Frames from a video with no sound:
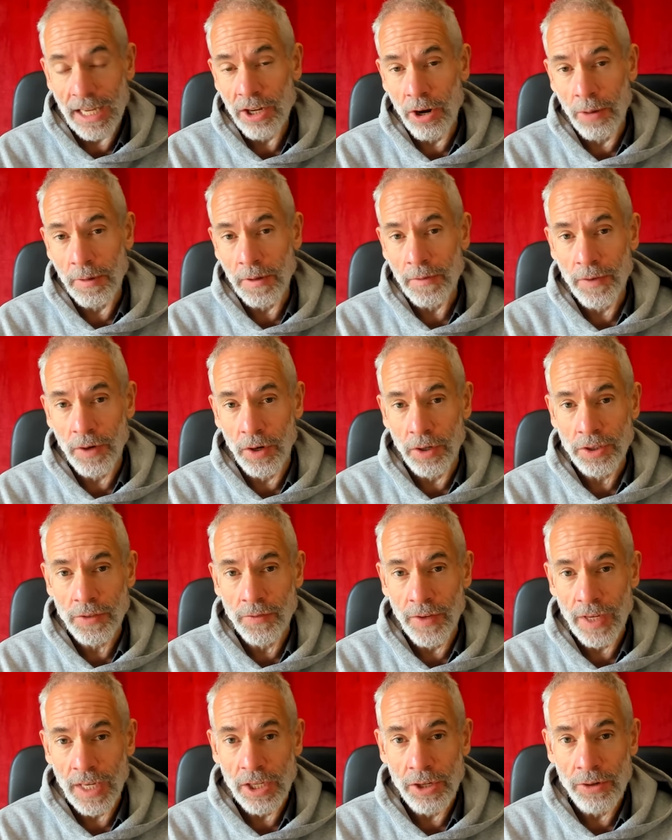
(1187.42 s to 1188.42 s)
economic
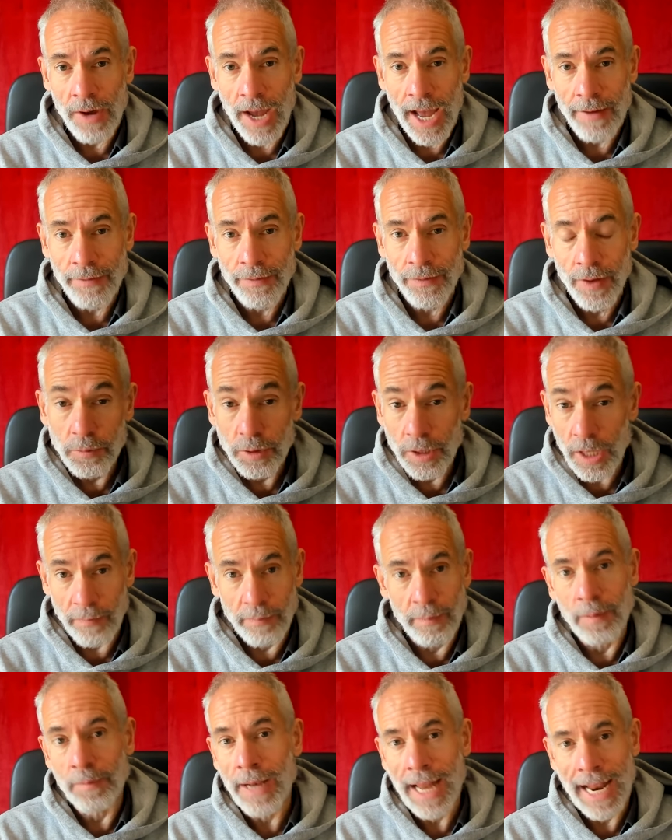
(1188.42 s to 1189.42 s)
philosophy, you have
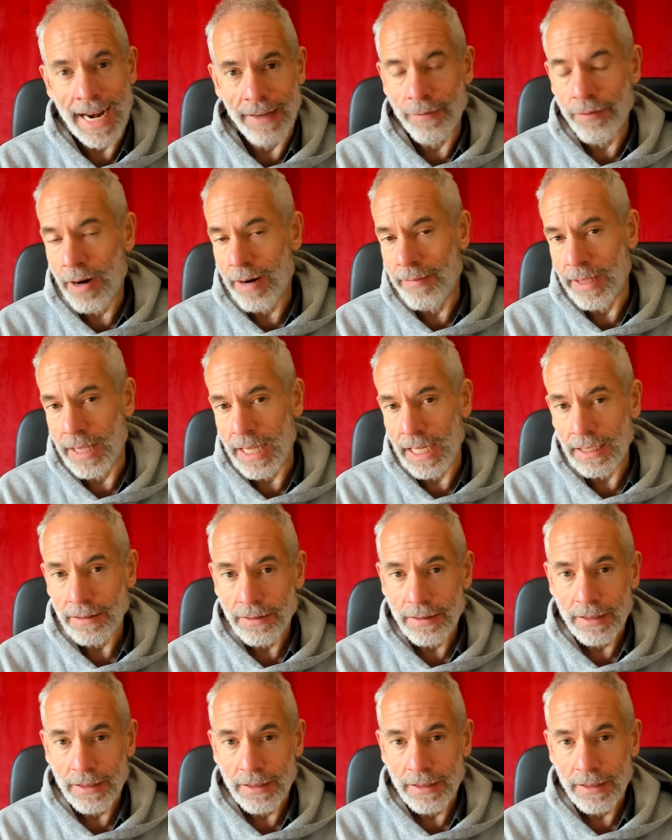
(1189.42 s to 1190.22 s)
government planning for everything.